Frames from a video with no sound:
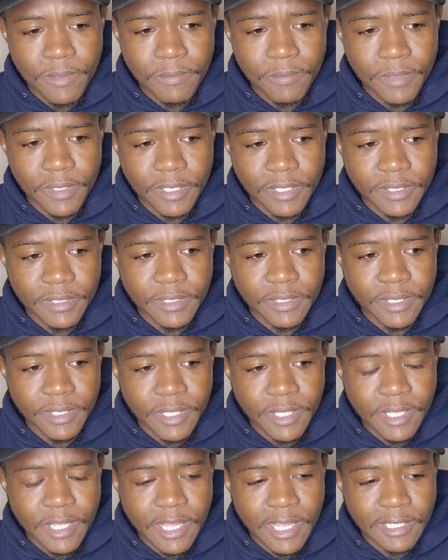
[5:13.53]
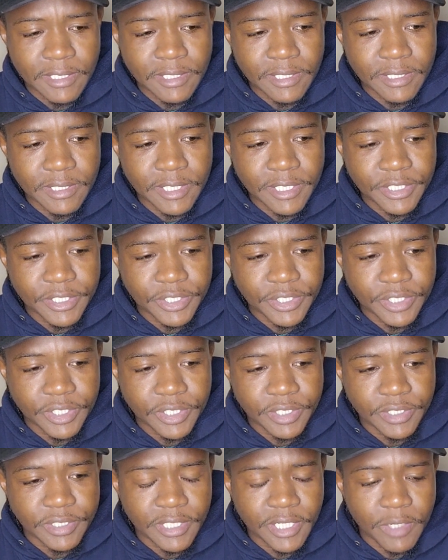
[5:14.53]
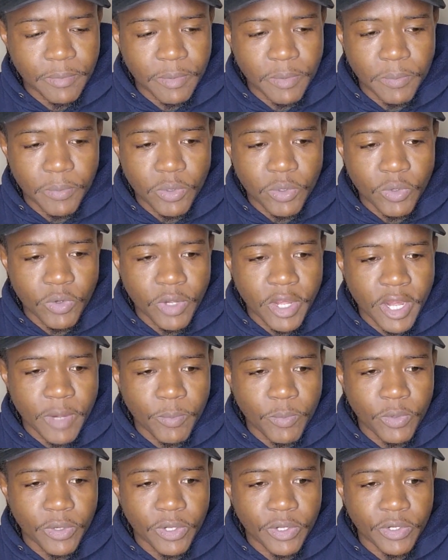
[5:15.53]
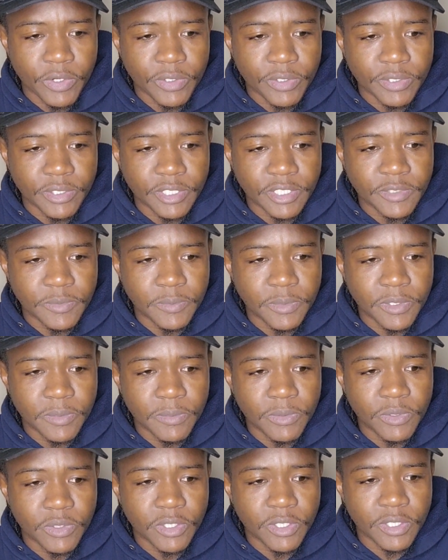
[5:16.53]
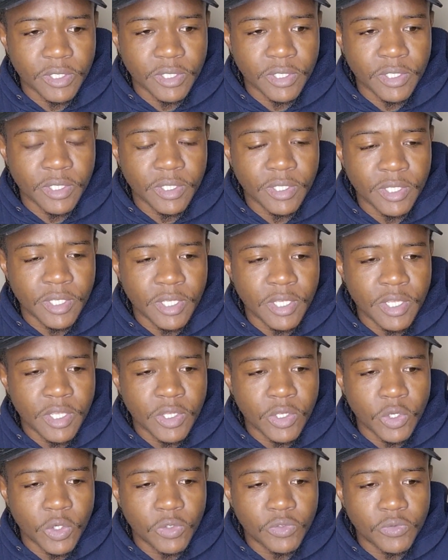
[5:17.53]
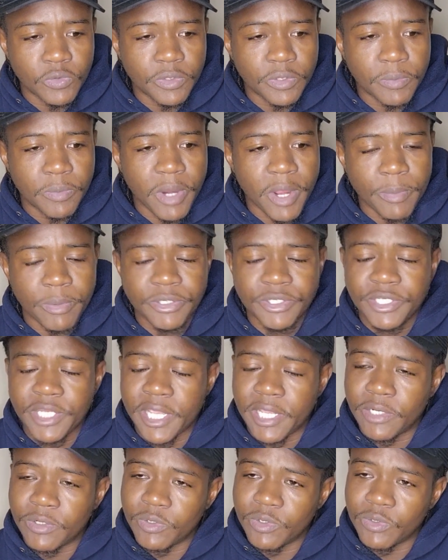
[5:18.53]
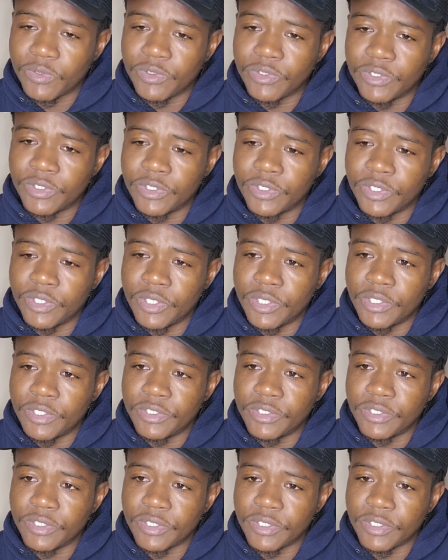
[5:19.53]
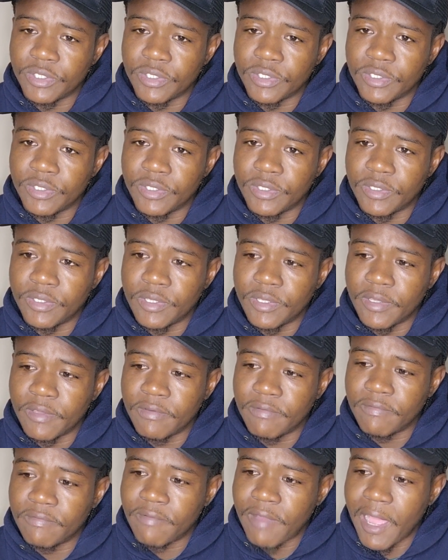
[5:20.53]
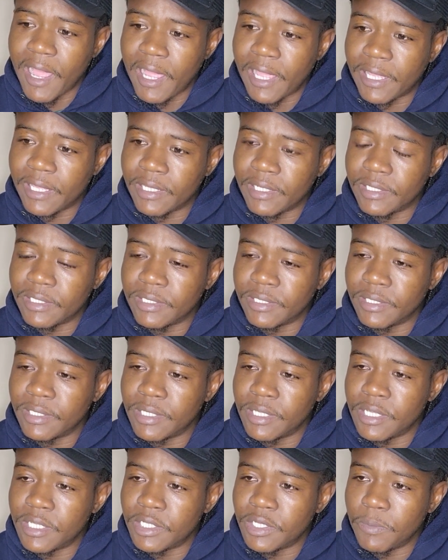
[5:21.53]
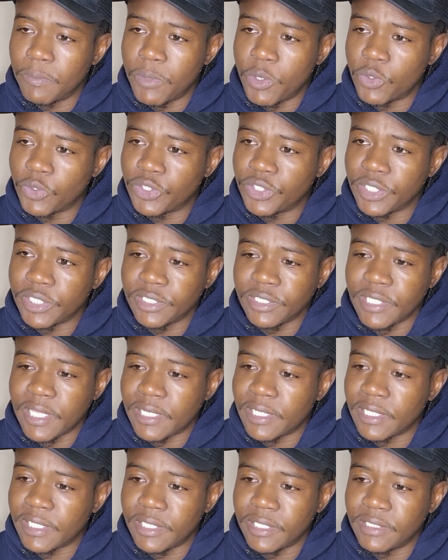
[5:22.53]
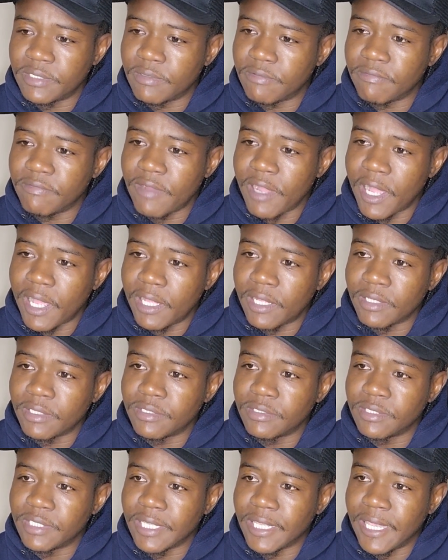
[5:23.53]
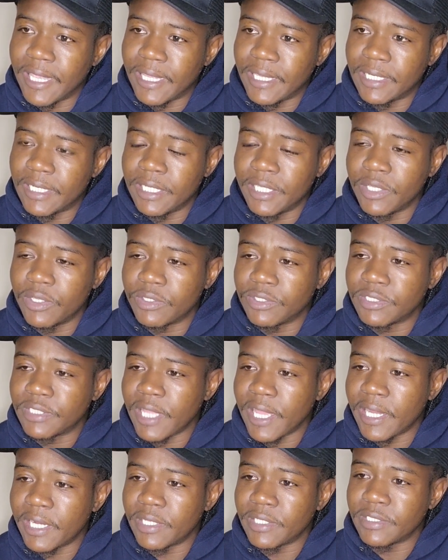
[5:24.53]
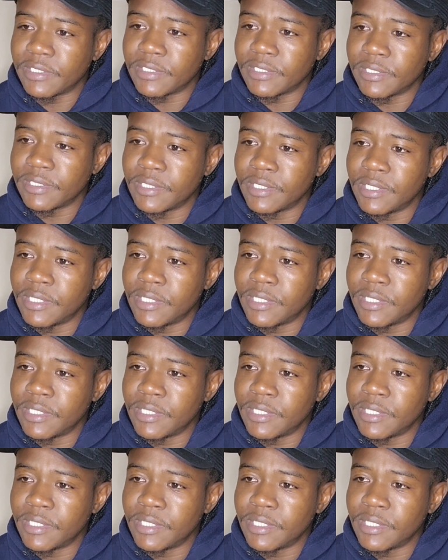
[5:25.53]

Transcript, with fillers: but I think they should set up a program where these people could go through the proper channels to file the motions that they need to file to gain legal status